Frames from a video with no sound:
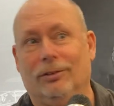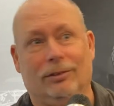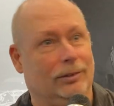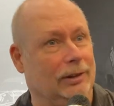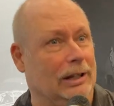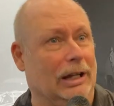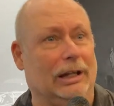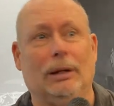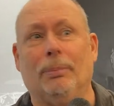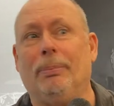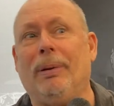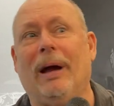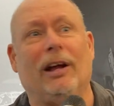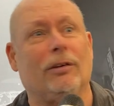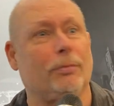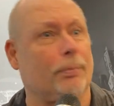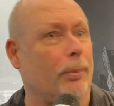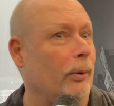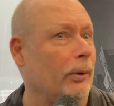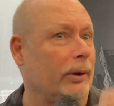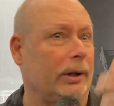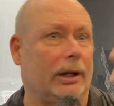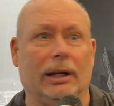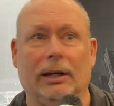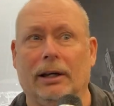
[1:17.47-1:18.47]
Get your
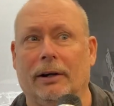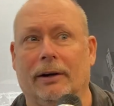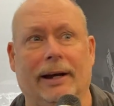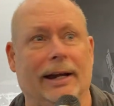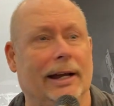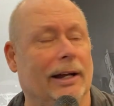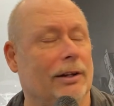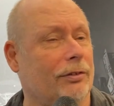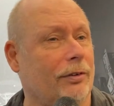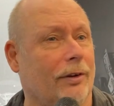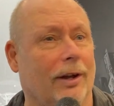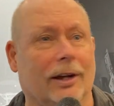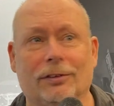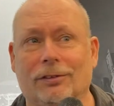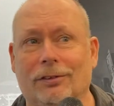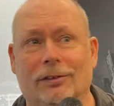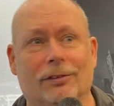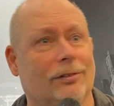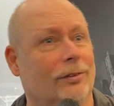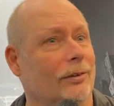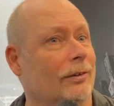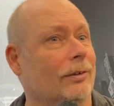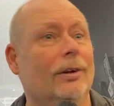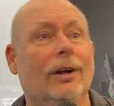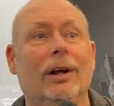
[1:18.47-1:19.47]
passport, get your hands
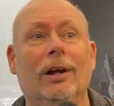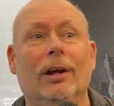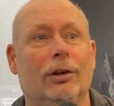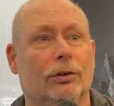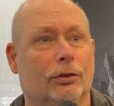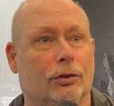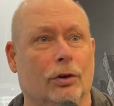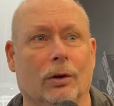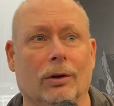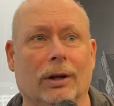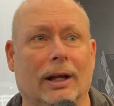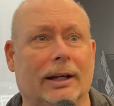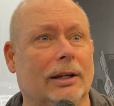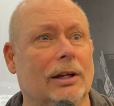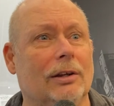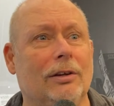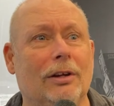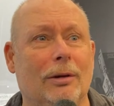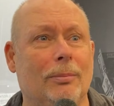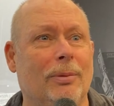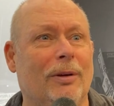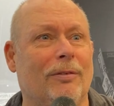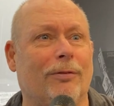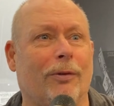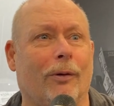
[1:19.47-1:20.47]
license, and do like you
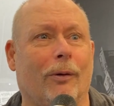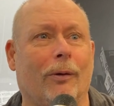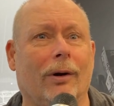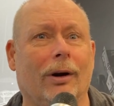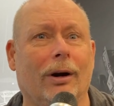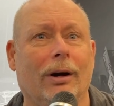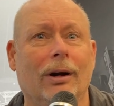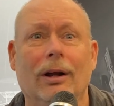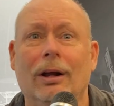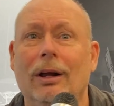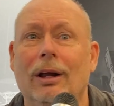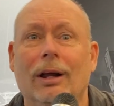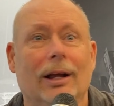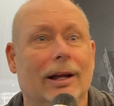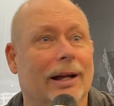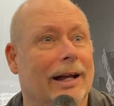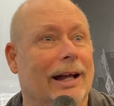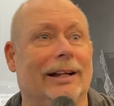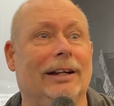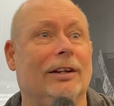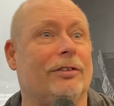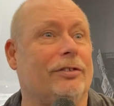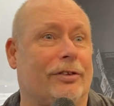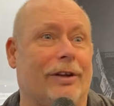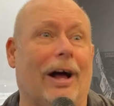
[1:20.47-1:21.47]
did before.
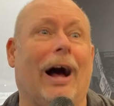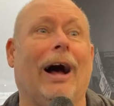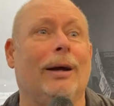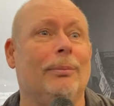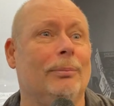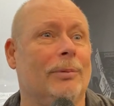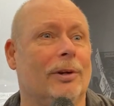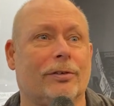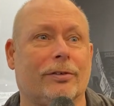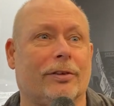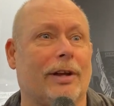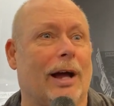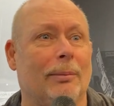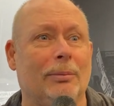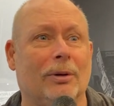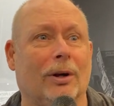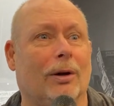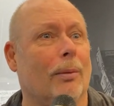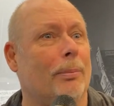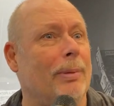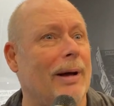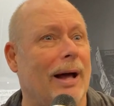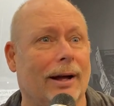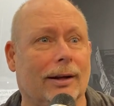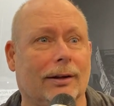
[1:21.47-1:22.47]
And it's time. It's time to
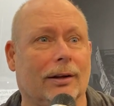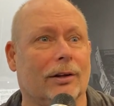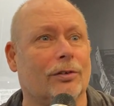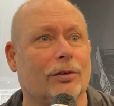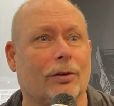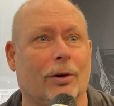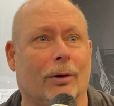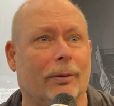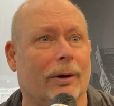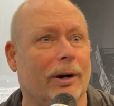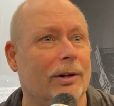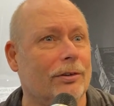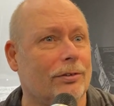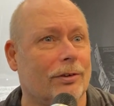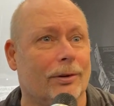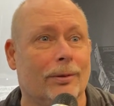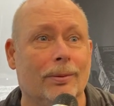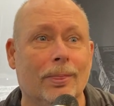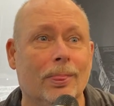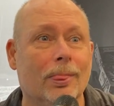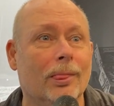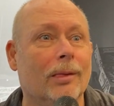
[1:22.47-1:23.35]
go back. Let's go racing.